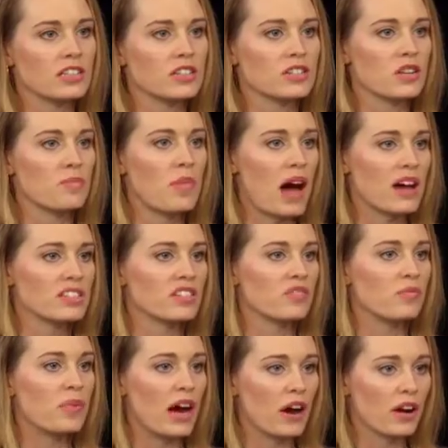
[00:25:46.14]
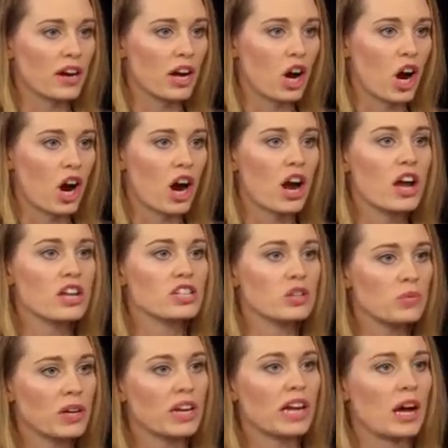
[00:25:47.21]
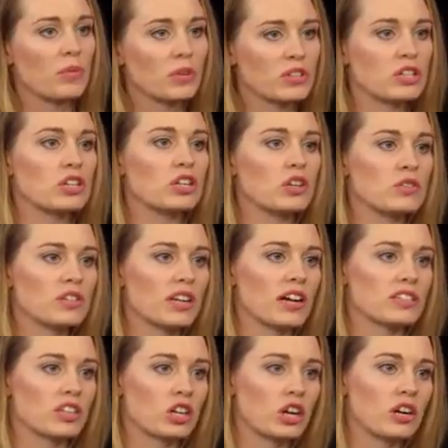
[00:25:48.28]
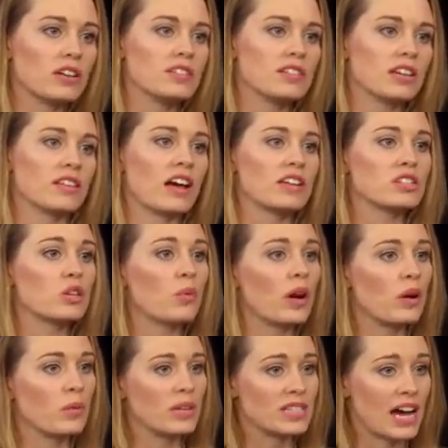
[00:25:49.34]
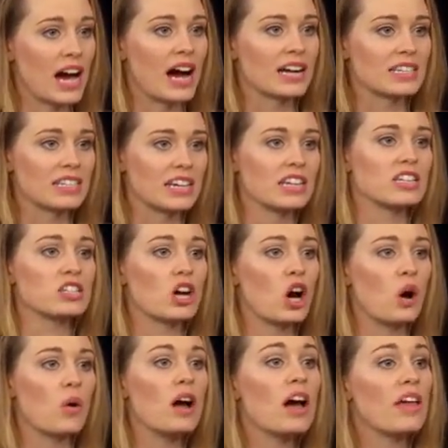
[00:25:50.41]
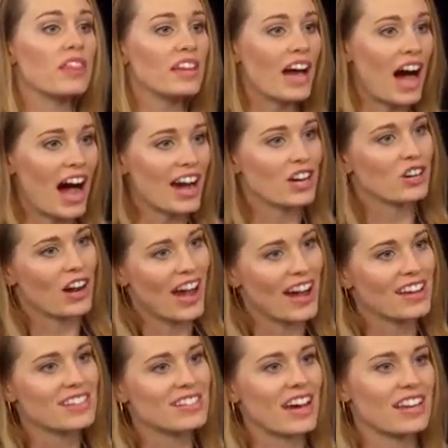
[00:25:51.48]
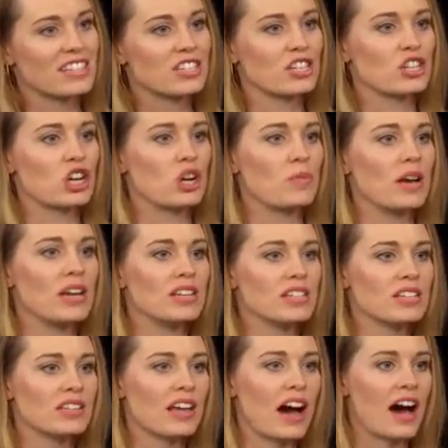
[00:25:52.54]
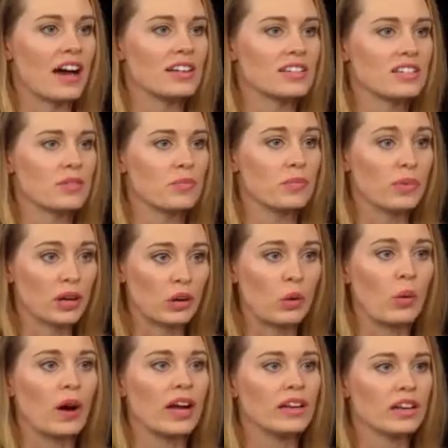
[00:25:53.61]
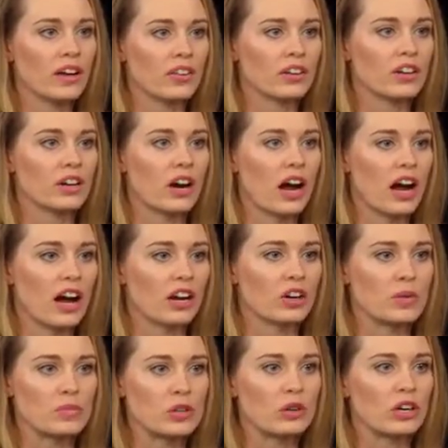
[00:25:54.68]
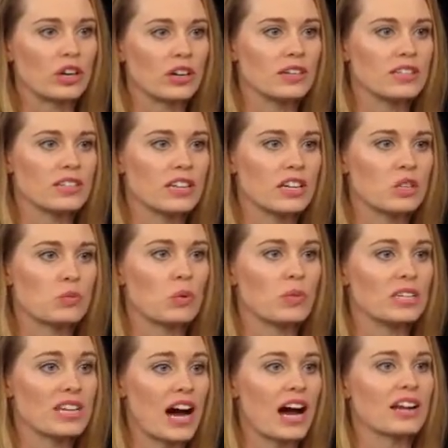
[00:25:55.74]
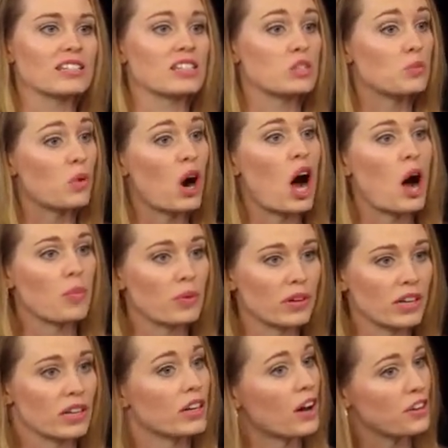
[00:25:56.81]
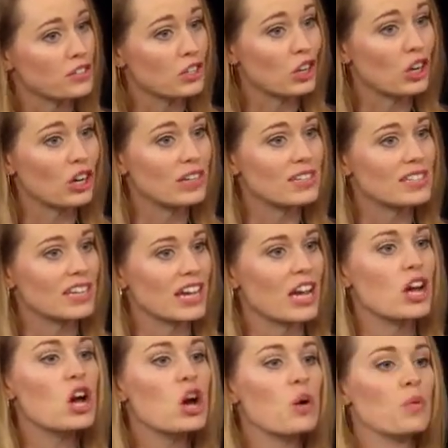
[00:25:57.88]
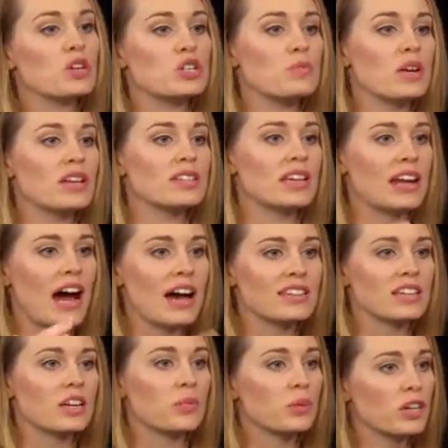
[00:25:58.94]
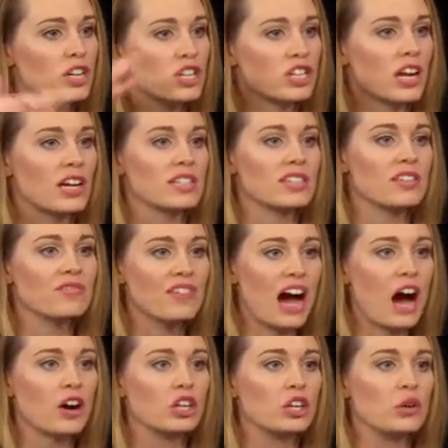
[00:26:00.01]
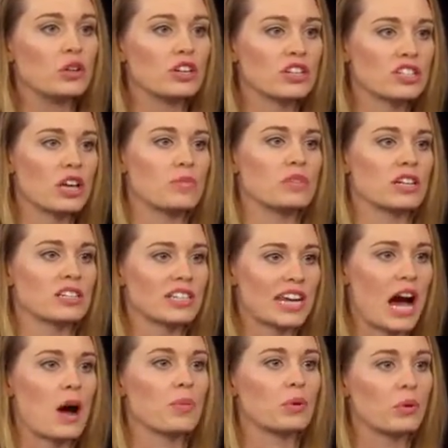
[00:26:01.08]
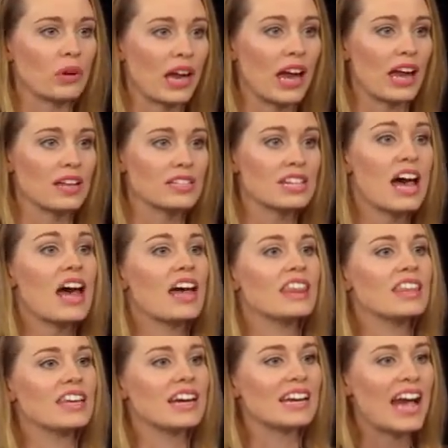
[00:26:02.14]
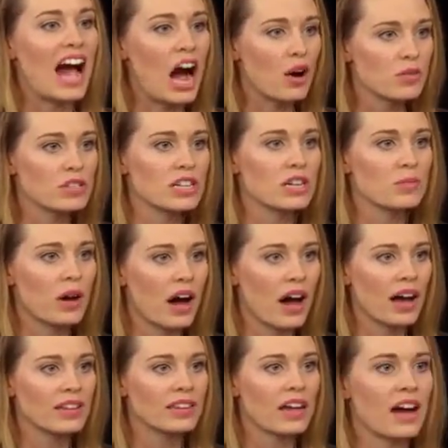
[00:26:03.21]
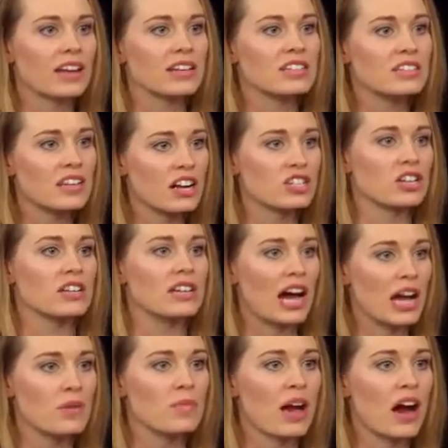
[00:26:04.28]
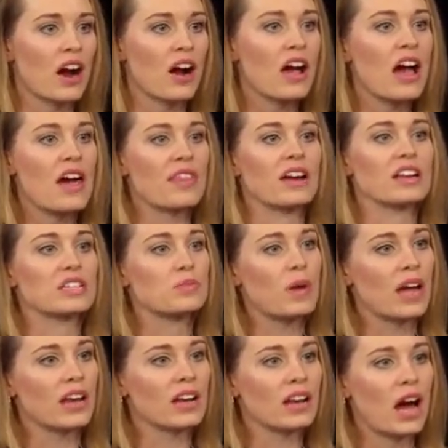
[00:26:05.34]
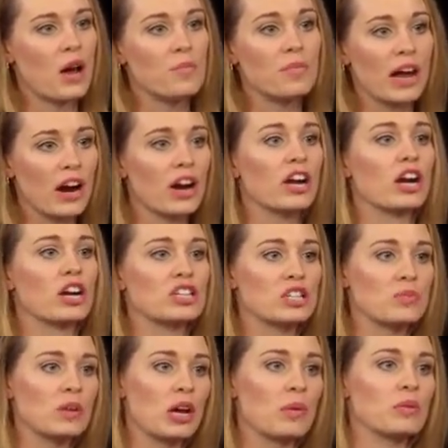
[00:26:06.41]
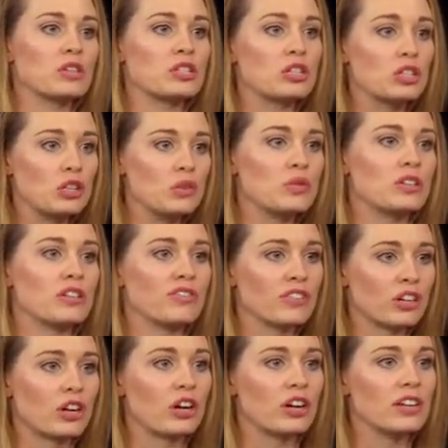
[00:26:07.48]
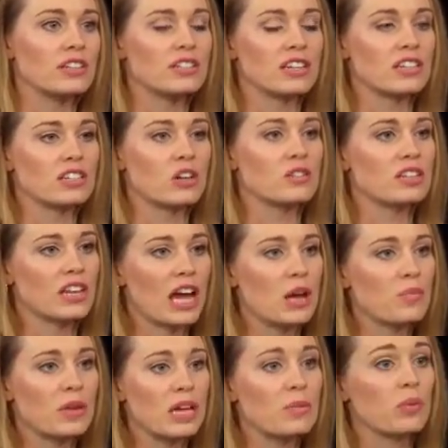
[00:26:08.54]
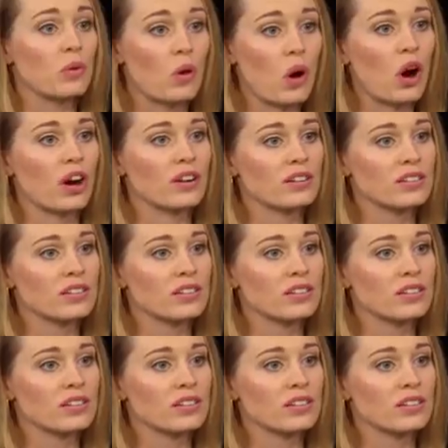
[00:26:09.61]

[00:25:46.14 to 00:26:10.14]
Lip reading: there's a massive barrier to being able to use it as a currency, and that's the way we tax it. So the IRS has determined that Bitcoin and other cryptocurrencies will be taxed as property, not as currency, which means that as it appreciates in value, you're subject to capital gains. The accounting behind is such a nightmare that it's made it a barrier to be able to use it for currency. So today, people aren't.